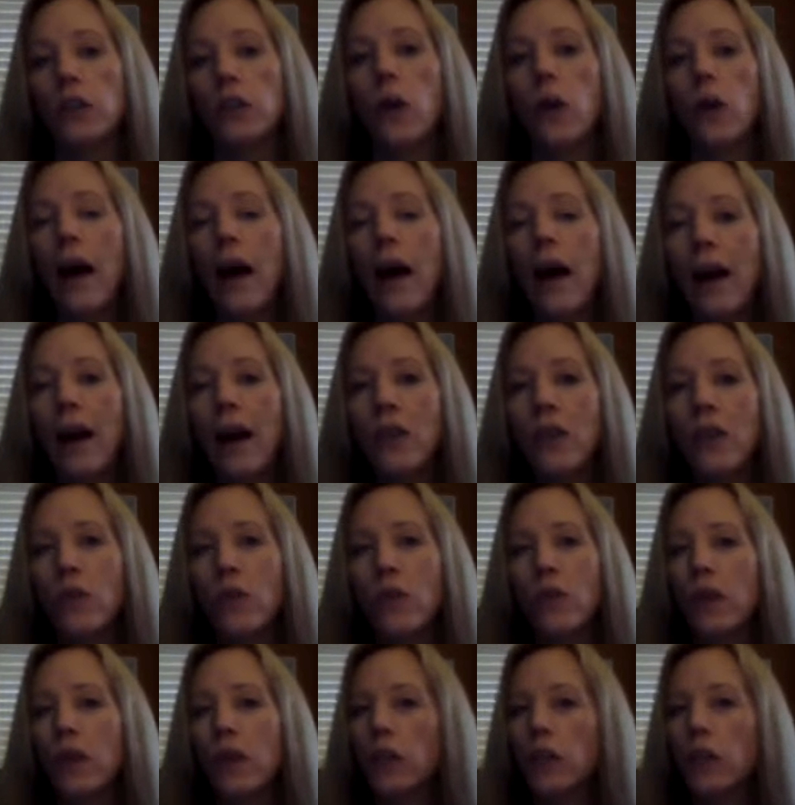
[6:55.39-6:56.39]
So I
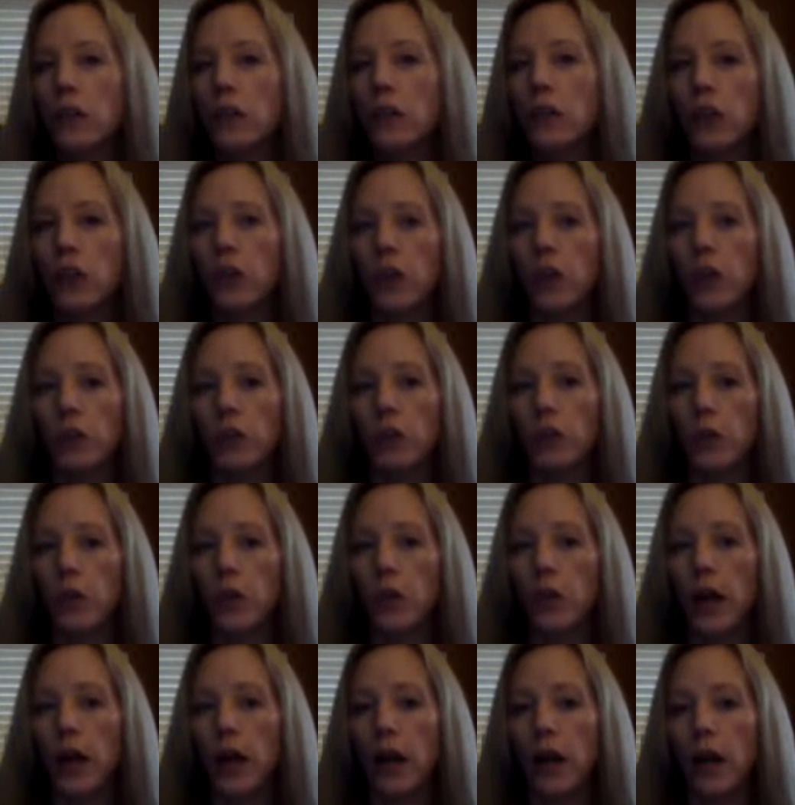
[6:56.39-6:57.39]
don't think the judge
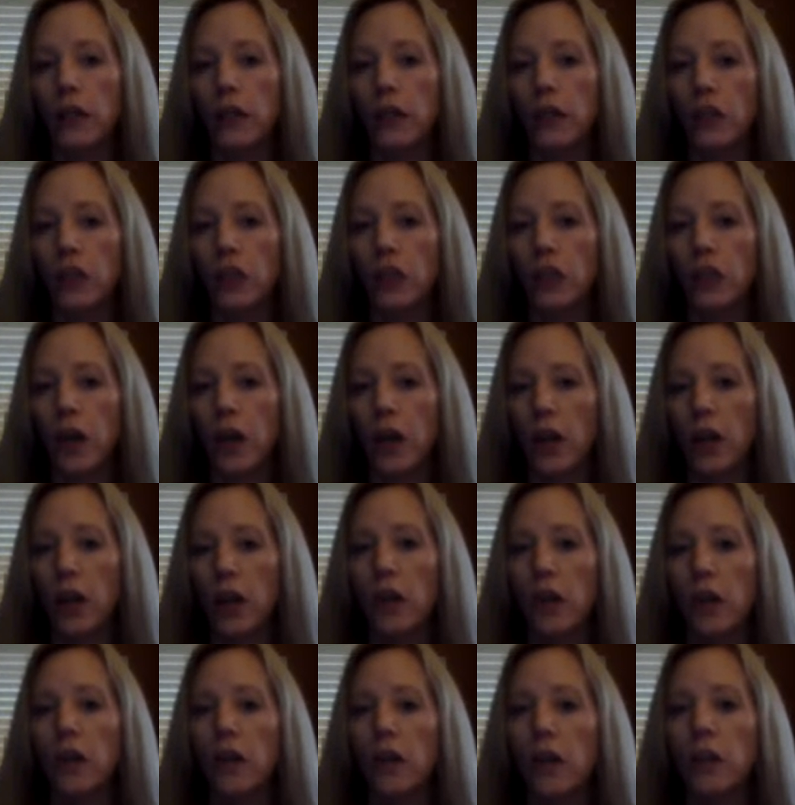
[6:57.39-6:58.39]
would put Heinz in
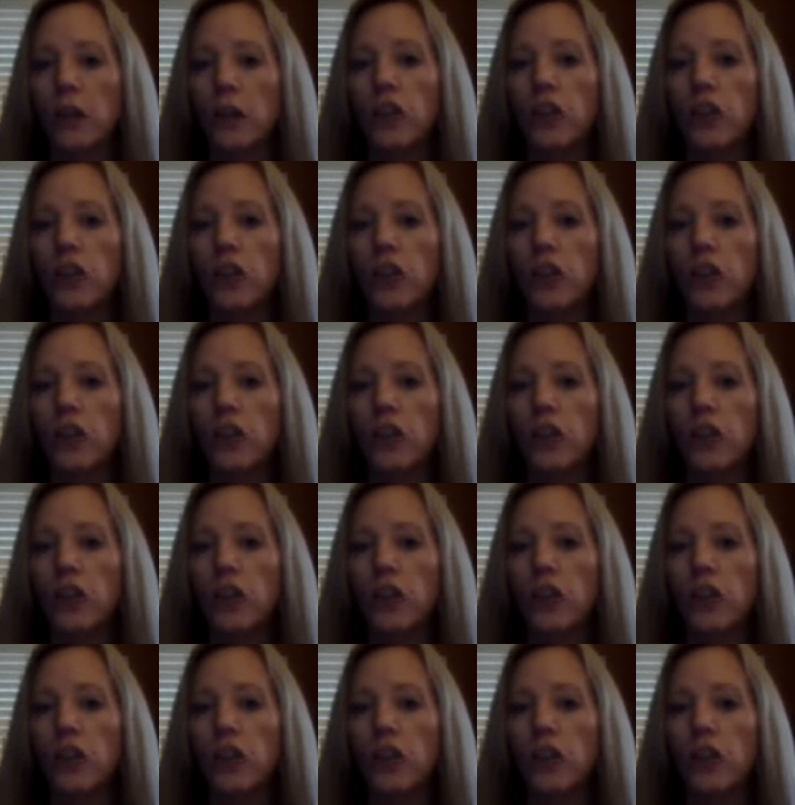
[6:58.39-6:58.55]
jail.